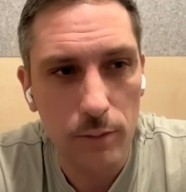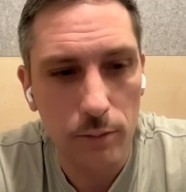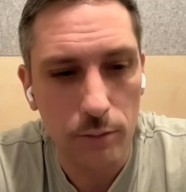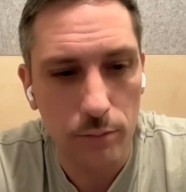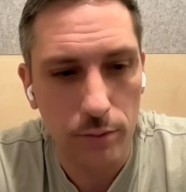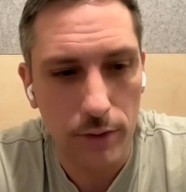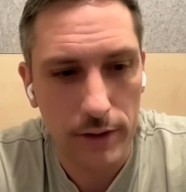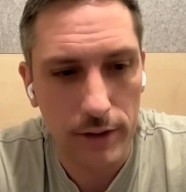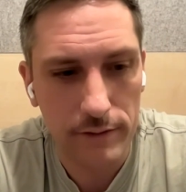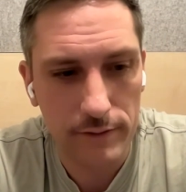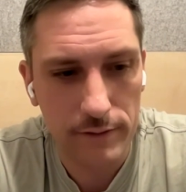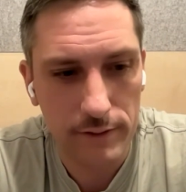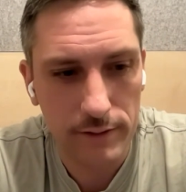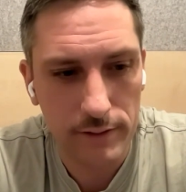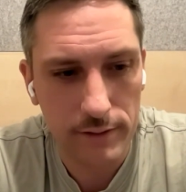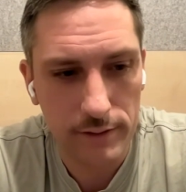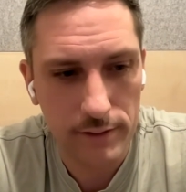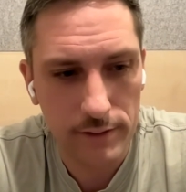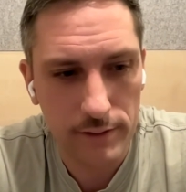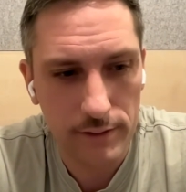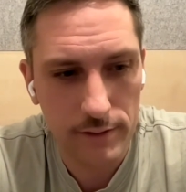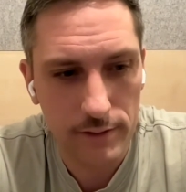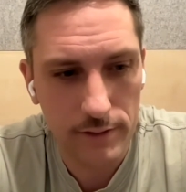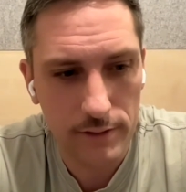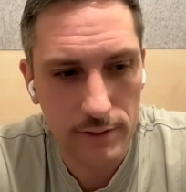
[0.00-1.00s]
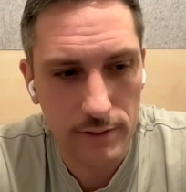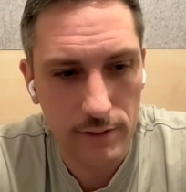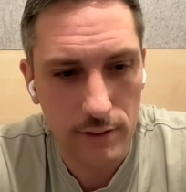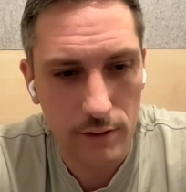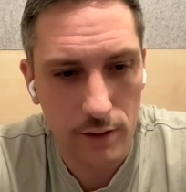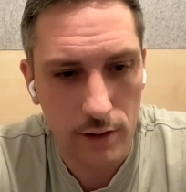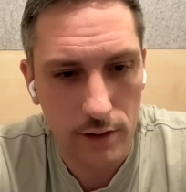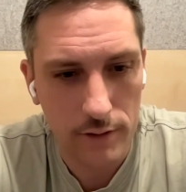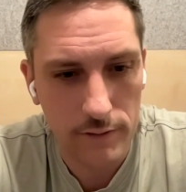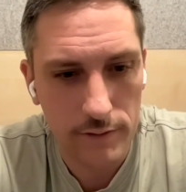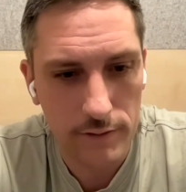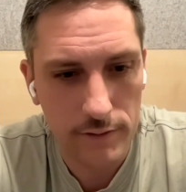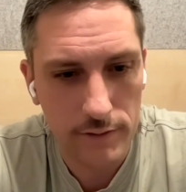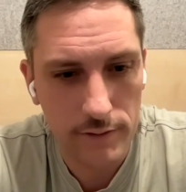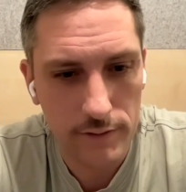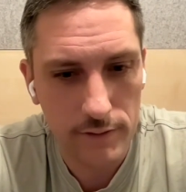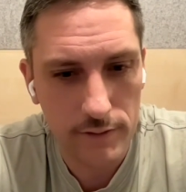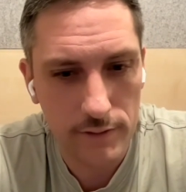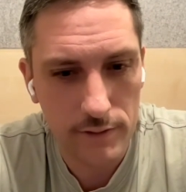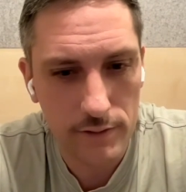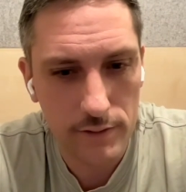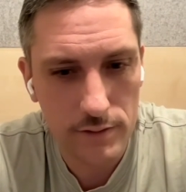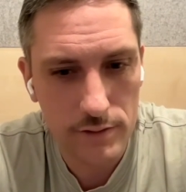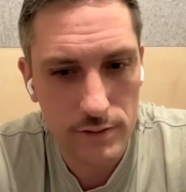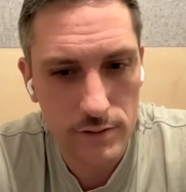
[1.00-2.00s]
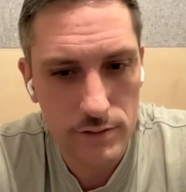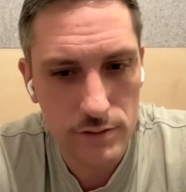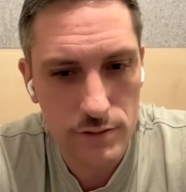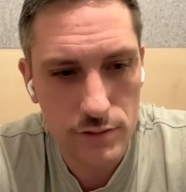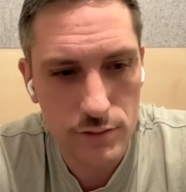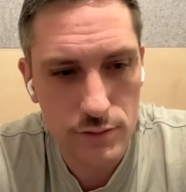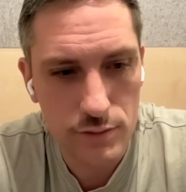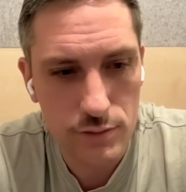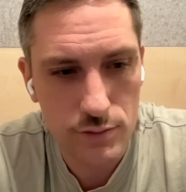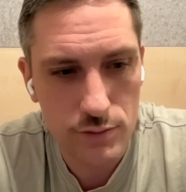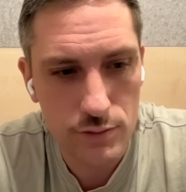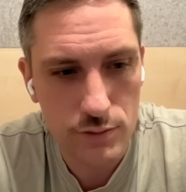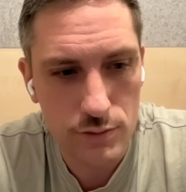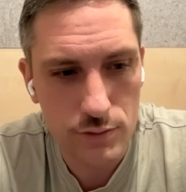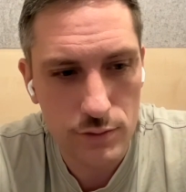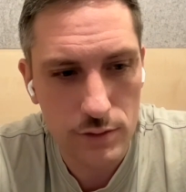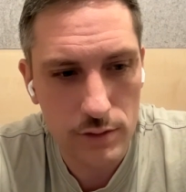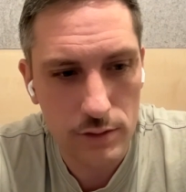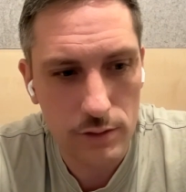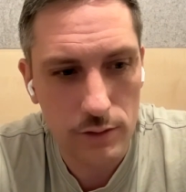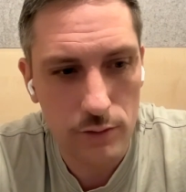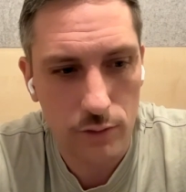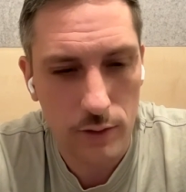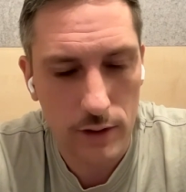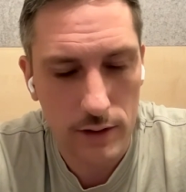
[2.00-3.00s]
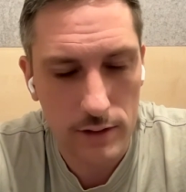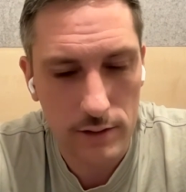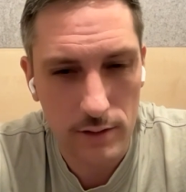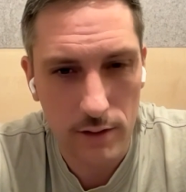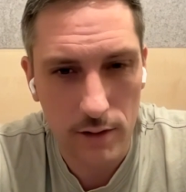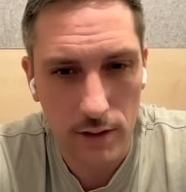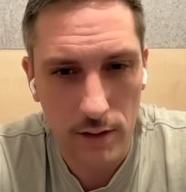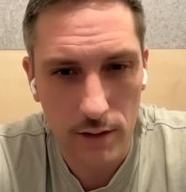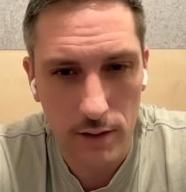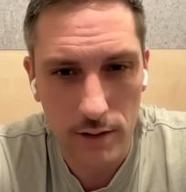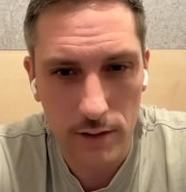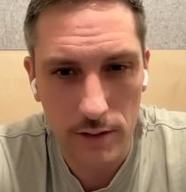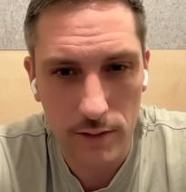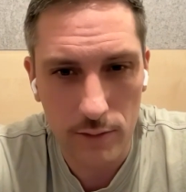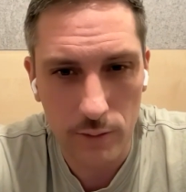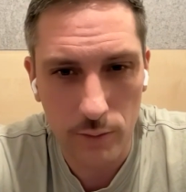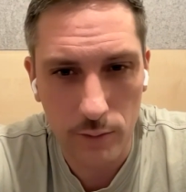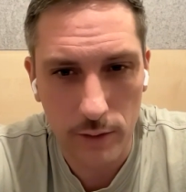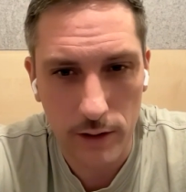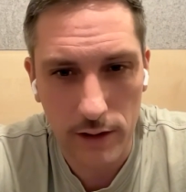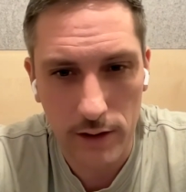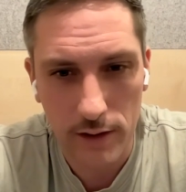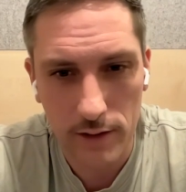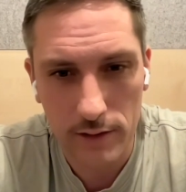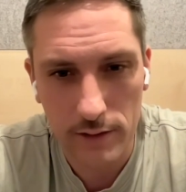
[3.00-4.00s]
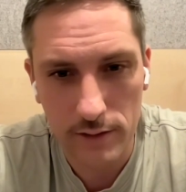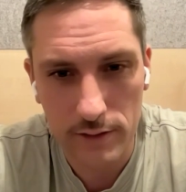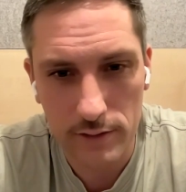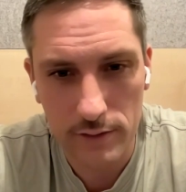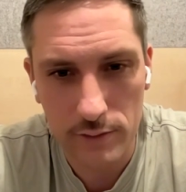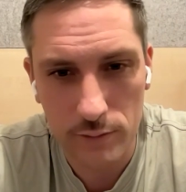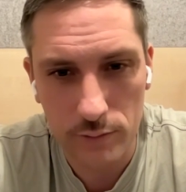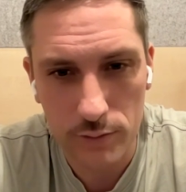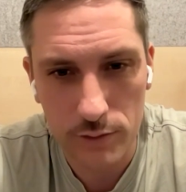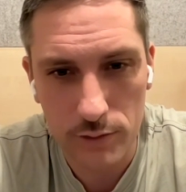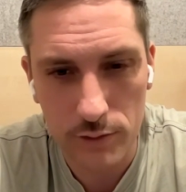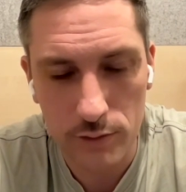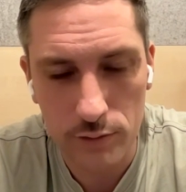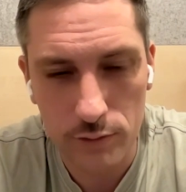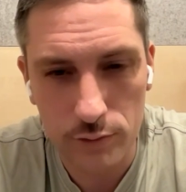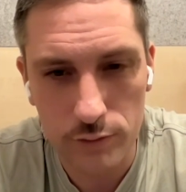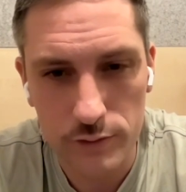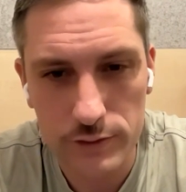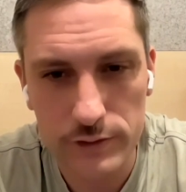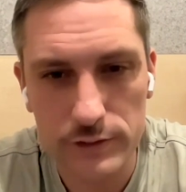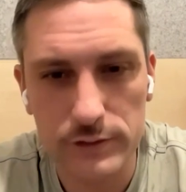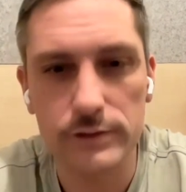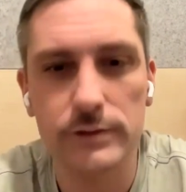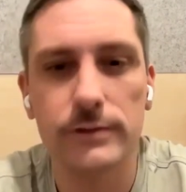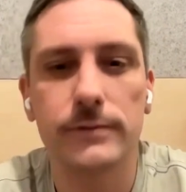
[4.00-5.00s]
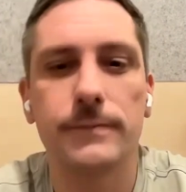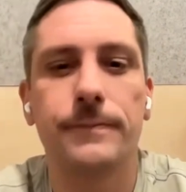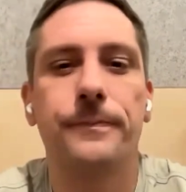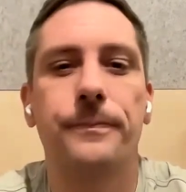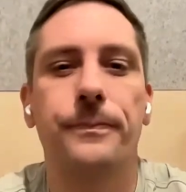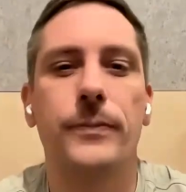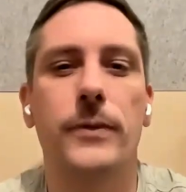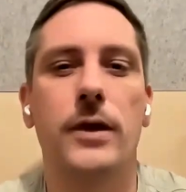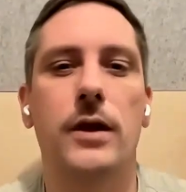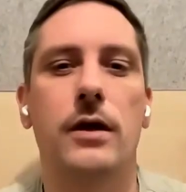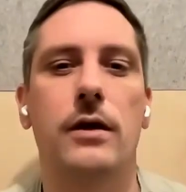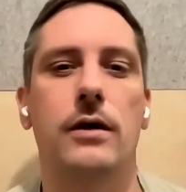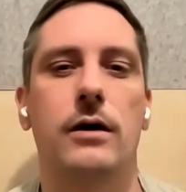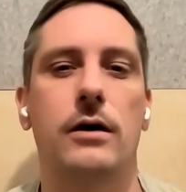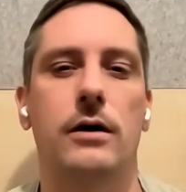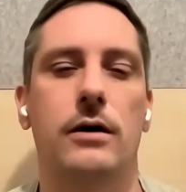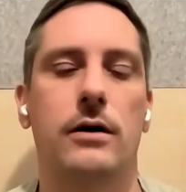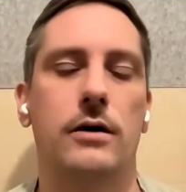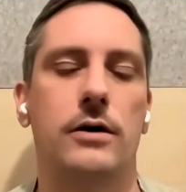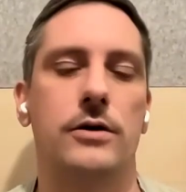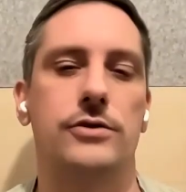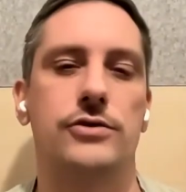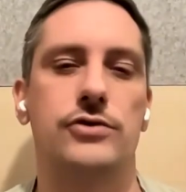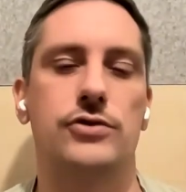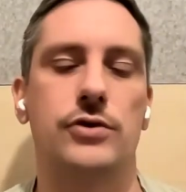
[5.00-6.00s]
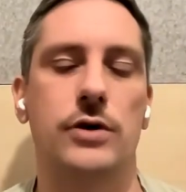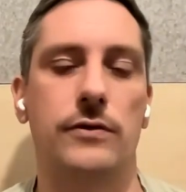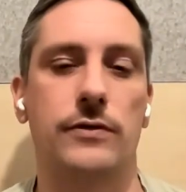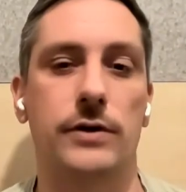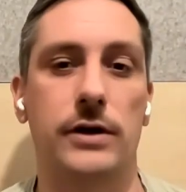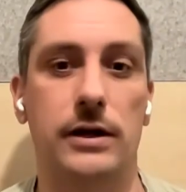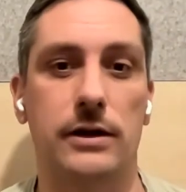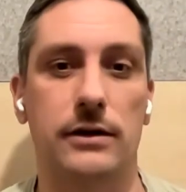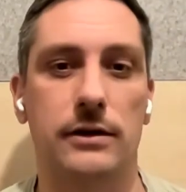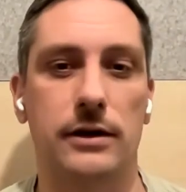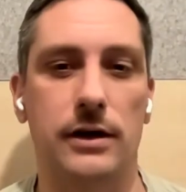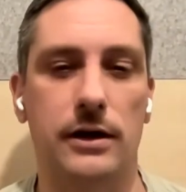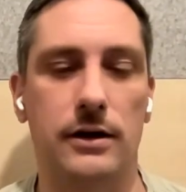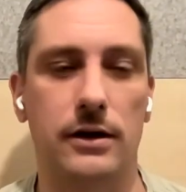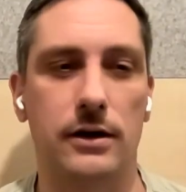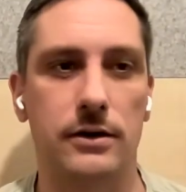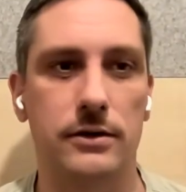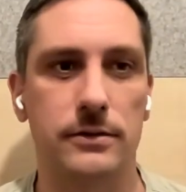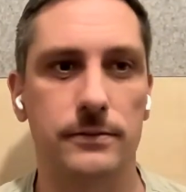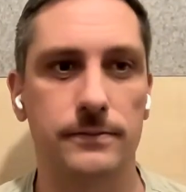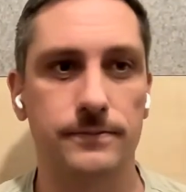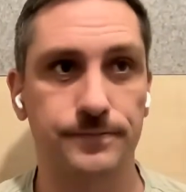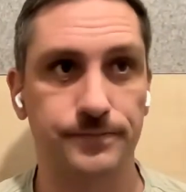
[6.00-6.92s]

but not too granular in a way that you would lose traffic and data